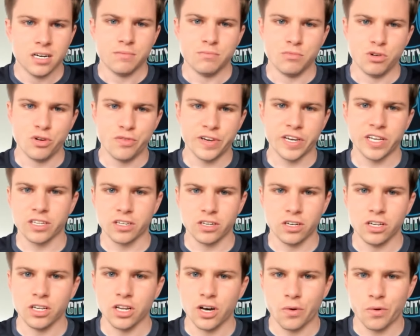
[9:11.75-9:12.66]
Moving a
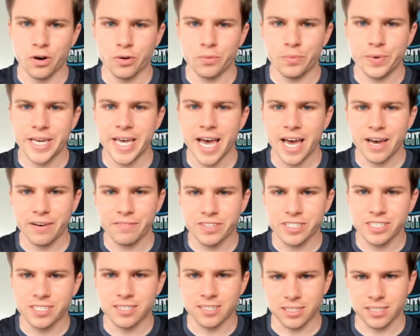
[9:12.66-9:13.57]
little lower, we have
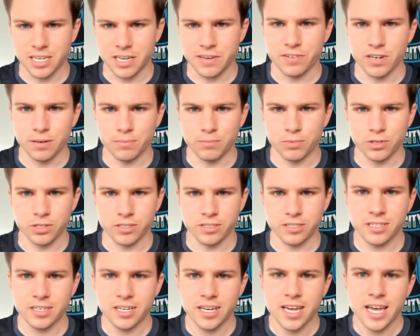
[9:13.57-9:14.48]
the sleeve
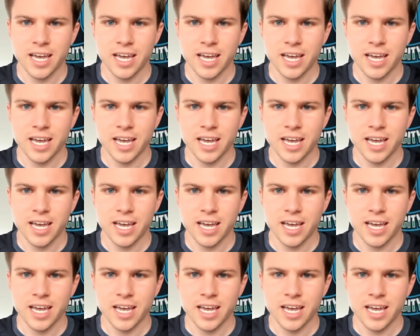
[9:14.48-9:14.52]
numbers.